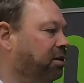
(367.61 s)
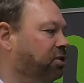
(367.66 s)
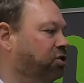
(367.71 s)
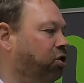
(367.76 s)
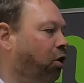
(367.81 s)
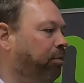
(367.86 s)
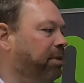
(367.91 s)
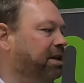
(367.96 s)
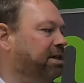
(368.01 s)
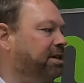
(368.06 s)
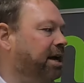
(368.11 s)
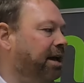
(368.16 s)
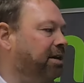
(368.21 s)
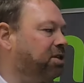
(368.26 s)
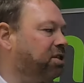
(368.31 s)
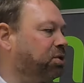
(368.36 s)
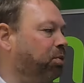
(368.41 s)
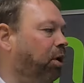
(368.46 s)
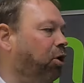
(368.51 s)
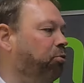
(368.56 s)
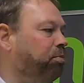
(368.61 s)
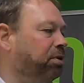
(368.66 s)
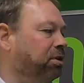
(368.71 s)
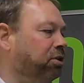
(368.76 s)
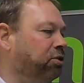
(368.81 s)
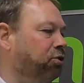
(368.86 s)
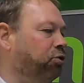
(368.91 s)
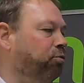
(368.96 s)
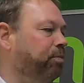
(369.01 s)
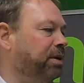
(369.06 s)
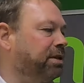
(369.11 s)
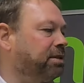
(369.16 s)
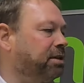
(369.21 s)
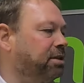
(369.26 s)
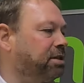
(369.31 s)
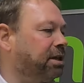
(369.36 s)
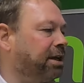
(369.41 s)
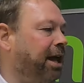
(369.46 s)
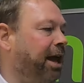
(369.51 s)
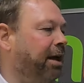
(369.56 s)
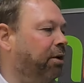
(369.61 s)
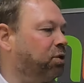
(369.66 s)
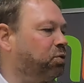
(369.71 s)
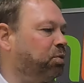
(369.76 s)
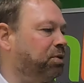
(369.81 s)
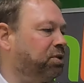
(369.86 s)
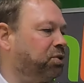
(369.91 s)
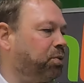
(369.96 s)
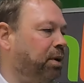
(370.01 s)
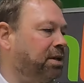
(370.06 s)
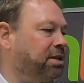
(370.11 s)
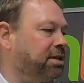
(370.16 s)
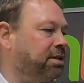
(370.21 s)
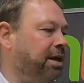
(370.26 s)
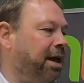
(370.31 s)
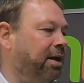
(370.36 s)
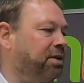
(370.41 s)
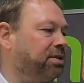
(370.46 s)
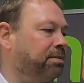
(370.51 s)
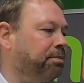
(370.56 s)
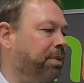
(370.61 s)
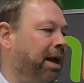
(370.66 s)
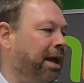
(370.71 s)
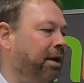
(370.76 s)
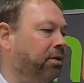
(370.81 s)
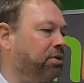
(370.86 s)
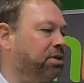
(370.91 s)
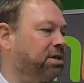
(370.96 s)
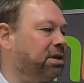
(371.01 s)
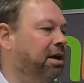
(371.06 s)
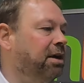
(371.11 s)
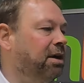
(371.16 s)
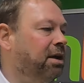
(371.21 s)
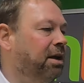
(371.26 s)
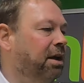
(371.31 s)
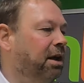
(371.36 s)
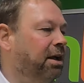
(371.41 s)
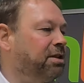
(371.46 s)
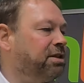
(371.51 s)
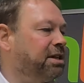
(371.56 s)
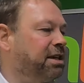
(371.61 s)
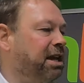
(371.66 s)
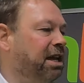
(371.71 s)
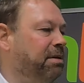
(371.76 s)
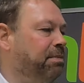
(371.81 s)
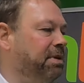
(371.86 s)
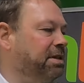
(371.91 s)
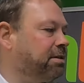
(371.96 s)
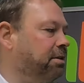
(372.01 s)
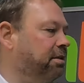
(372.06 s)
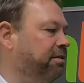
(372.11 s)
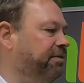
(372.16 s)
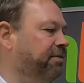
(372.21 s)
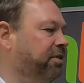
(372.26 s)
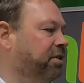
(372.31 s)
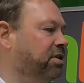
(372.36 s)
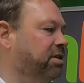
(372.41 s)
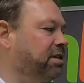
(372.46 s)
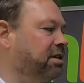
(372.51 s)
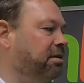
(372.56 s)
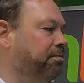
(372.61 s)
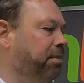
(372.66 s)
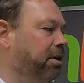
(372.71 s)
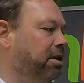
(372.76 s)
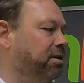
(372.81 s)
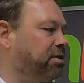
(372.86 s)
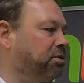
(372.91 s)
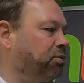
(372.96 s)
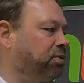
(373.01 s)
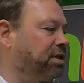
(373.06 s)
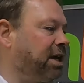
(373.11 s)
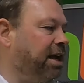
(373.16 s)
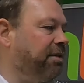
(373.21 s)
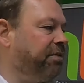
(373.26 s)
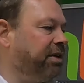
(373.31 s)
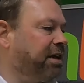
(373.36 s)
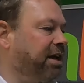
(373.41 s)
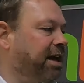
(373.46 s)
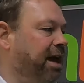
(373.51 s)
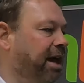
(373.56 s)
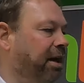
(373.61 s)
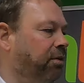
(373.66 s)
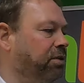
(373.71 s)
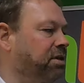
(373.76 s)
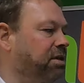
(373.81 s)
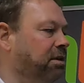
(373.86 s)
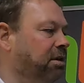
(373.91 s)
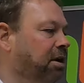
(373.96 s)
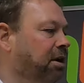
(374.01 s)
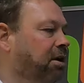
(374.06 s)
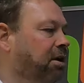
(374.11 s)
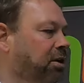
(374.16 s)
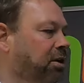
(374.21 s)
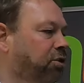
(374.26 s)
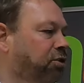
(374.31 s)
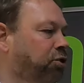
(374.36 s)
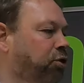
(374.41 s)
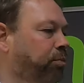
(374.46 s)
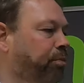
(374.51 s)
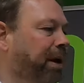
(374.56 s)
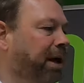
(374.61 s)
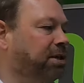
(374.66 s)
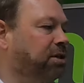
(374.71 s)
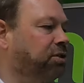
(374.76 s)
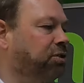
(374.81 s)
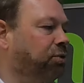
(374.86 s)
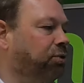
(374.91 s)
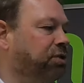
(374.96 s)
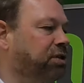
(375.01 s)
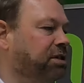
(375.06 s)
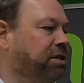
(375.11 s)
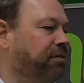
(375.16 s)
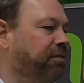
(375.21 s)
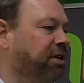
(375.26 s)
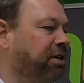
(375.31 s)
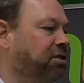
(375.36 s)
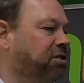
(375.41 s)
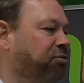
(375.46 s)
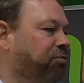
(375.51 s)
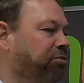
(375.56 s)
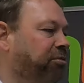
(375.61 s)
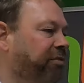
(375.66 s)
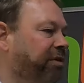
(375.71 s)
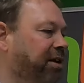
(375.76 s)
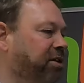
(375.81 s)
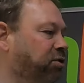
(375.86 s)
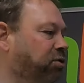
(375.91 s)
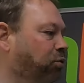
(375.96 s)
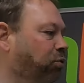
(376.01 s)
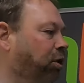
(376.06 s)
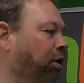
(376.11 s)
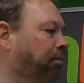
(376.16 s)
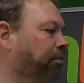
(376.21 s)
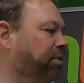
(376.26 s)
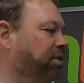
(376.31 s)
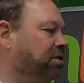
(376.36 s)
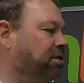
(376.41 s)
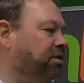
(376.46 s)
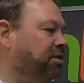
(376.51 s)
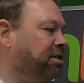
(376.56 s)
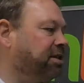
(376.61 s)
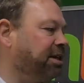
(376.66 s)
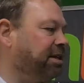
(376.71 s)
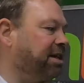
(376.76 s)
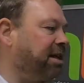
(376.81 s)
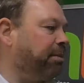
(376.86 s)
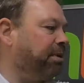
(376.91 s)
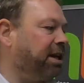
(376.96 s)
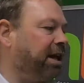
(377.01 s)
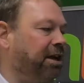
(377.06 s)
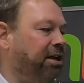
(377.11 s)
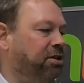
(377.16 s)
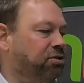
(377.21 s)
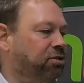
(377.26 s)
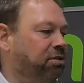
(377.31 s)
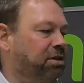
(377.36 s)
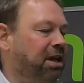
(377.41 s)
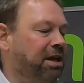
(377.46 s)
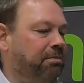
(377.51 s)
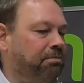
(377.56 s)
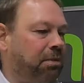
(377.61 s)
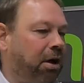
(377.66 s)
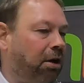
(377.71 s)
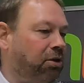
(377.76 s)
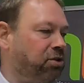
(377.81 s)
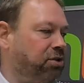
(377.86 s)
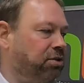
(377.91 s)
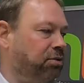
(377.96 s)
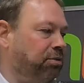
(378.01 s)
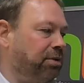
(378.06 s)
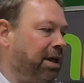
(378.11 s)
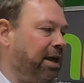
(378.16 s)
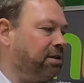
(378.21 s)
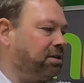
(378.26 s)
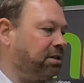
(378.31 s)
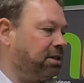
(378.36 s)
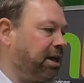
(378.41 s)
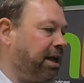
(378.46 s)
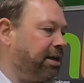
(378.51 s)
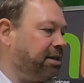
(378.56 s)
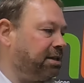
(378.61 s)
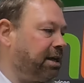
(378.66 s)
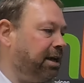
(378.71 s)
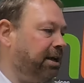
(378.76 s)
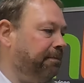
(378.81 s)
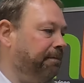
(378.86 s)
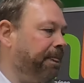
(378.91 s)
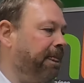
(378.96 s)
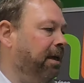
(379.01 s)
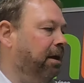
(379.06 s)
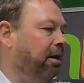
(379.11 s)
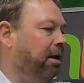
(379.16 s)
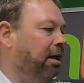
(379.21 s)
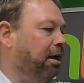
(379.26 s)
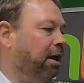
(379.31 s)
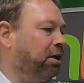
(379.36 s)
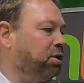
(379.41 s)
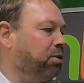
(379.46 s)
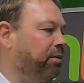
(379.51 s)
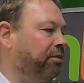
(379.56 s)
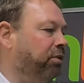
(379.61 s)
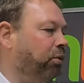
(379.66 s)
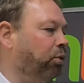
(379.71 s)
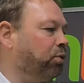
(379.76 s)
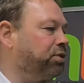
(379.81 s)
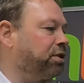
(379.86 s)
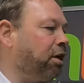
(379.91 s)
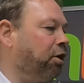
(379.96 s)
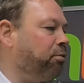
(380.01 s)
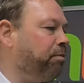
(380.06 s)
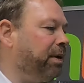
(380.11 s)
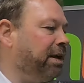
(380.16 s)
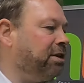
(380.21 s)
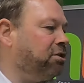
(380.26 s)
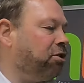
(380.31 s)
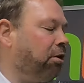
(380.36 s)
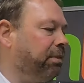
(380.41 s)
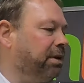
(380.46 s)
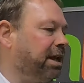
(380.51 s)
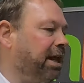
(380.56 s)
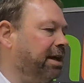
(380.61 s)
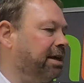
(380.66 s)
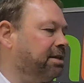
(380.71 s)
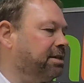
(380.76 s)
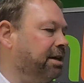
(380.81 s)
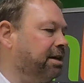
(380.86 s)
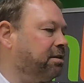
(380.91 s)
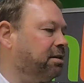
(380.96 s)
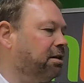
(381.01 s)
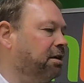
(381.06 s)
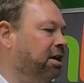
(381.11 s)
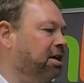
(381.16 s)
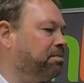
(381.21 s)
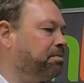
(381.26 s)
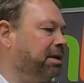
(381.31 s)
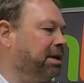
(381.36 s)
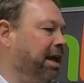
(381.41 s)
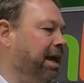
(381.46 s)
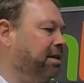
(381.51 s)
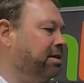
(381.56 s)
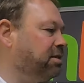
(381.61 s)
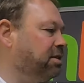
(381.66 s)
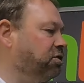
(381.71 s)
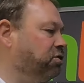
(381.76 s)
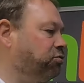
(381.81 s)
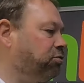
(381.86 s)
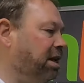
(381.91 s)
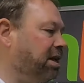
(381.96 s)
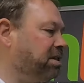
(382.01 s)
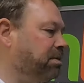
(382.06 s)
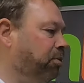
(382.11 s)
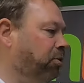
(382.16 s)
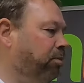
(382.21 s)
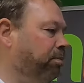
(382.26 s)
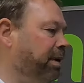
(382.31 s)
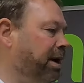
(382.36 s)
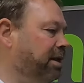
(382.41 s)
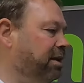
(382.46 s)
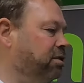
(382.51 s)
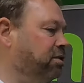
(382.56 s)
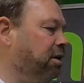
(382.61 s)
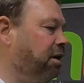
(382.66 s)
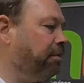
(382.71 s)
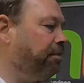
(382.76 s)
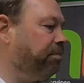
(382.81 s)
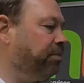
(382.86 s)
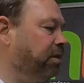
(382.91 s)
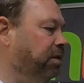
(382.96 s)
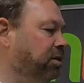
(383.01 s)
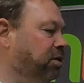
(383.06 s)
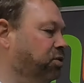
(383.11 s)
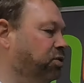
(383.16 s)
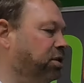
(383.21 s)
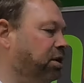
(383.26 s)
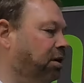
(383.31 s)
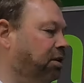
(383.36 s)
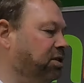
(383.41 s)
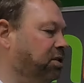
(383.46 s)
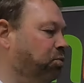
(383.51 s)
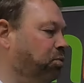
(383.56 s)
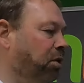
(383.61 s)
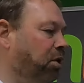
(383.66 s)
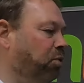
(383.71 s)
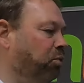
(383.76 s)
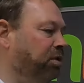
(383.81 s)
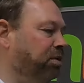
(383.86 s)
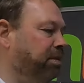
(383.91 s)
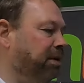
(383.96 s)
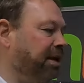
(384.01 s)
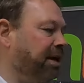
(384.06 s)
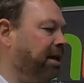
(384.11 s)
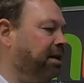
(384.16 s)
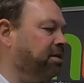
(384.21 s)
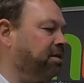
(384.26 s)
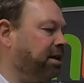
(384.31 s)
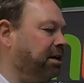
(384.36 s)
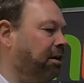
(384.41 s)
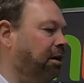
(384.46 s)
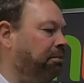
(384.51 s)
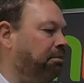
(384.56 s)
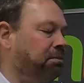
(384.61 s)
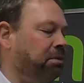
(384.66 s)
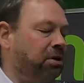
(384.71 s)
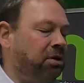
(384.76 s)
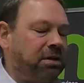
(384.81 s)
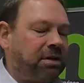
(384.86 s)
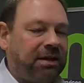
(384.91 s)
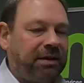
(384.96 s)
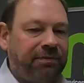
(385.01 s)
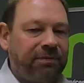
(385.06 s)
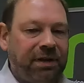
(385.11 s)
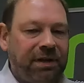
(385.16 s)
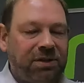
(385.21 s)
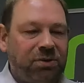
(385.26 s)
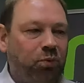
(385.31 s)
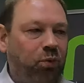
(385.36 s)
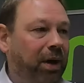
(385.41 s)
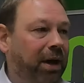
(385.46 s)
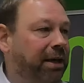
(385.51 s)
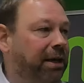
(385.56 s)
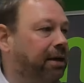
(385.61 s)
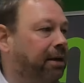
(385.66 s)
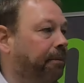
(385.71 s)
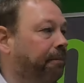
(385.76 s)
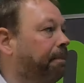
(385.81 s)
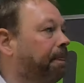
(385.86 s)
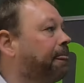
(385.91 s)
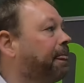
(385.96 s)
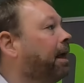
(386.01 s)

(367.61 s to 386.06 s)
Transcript: Tom intends to open a new business account with £20,000 and to keep his other funds in a personal saving account. You passed your Certificate of Professional Competence examination in March 2018, and you have also been nominated as Mackenzie's Transport Manager. You started work with Mackenzie on Monday of this week.